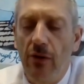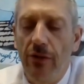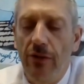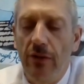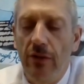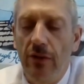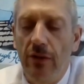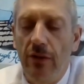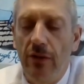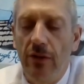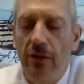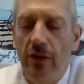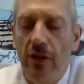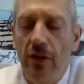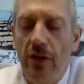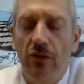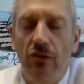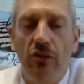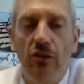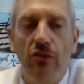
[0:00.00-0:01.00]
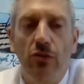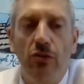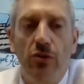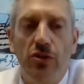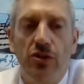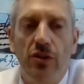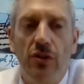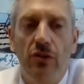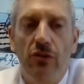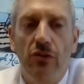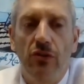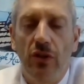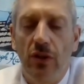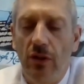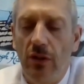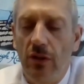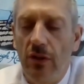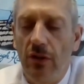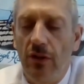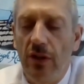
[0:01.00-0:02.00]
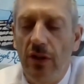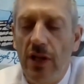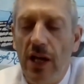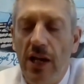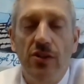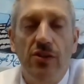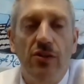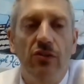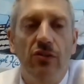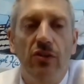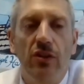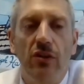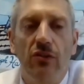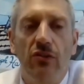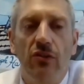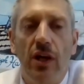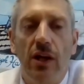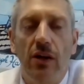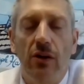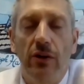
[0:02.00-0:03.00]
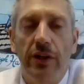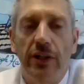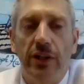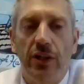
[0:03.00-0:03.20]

the institutions and the agencies that are in